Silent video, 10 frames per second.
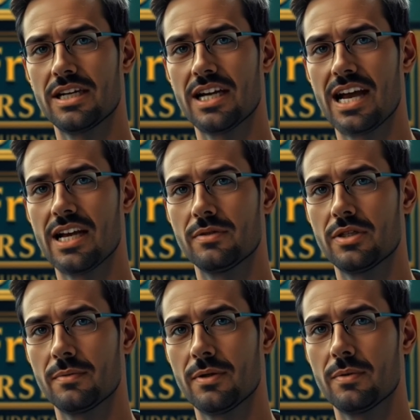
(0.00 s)

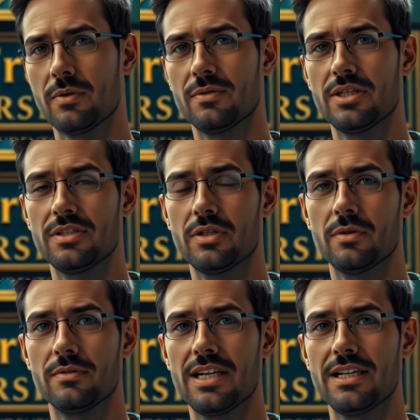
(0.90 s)
Average people focus on
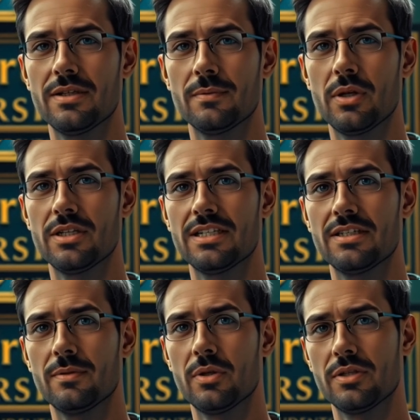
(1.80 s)
feeding the body as
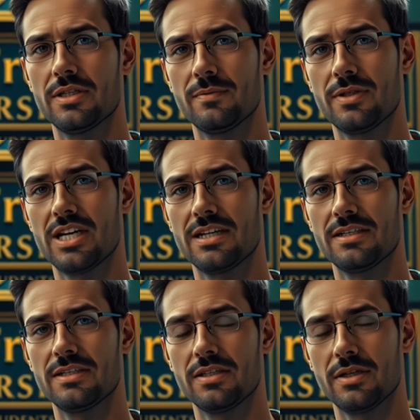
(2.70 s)
opposed to the mind.
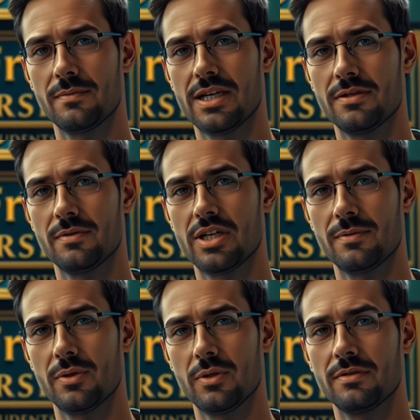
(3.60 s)

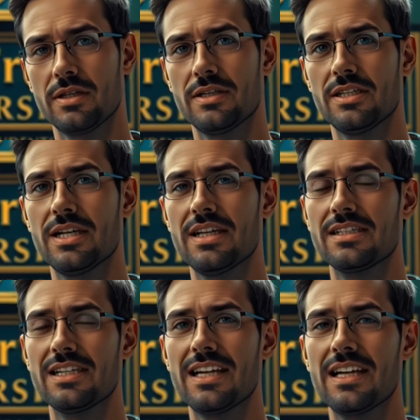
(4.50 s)
MetaFrame University
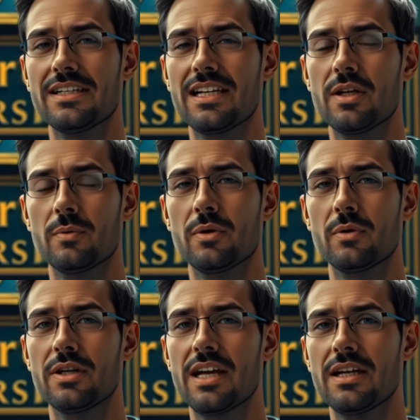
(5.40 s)
is here to help you
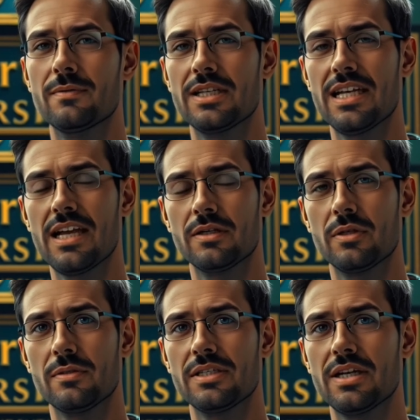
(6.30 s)
climb the ladder
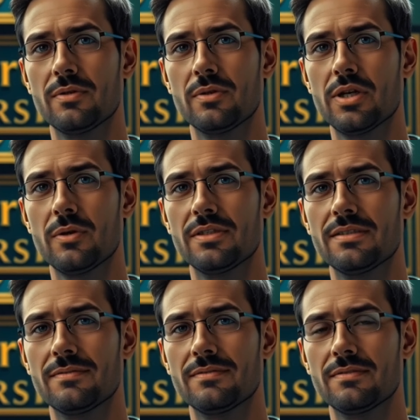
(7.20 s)
of self-growth.
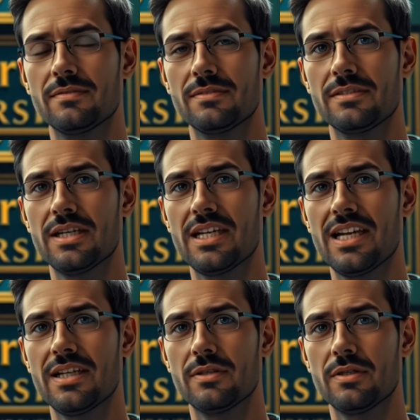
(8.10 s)

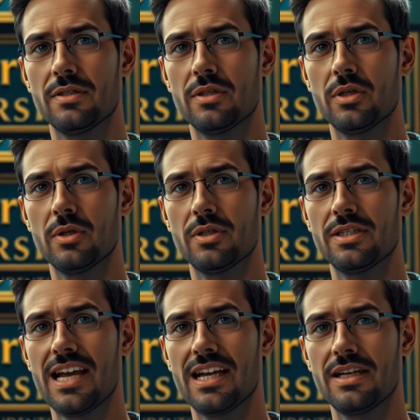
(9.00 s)
If you've
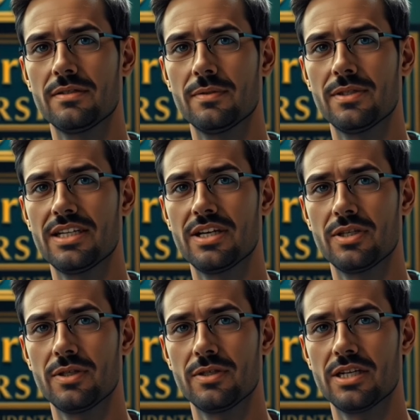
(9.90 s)
enjoyed any of the
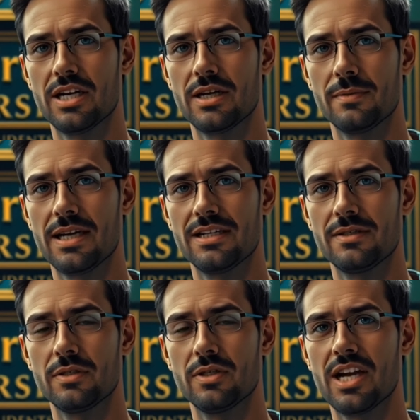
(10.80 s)
material, please
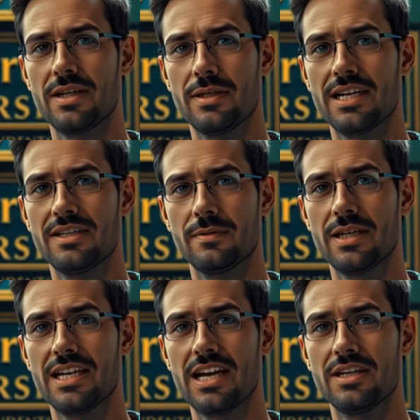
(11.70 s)
subscribe and hit the
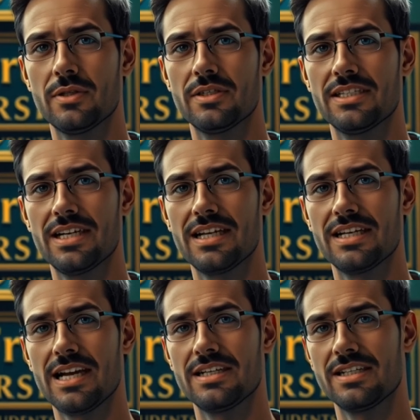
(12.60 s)
bell icon to stay
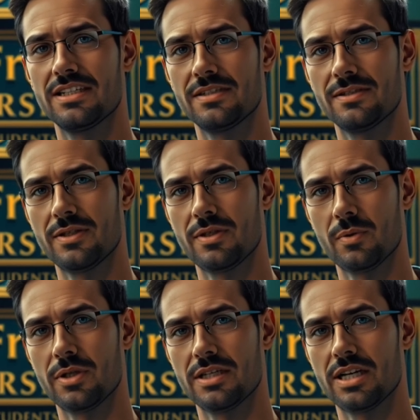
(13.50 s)
connected.
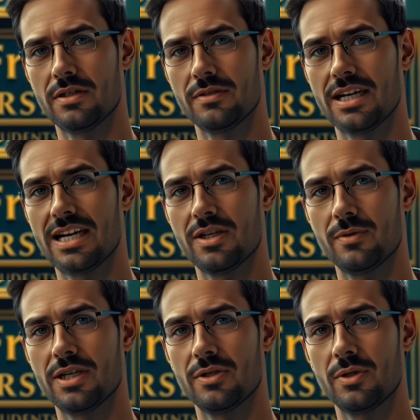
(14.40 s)
We'd love to hear
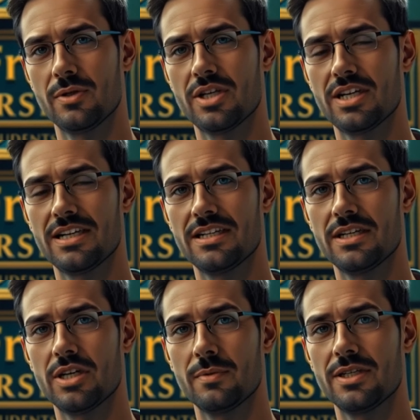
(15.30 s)
about your journey in the
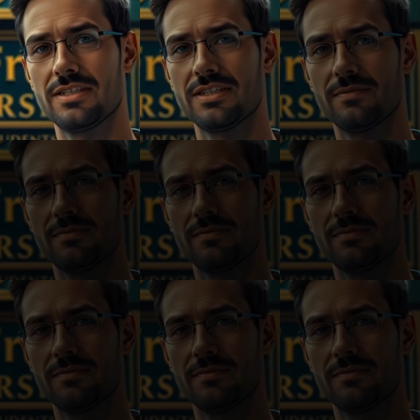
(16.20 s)
comments.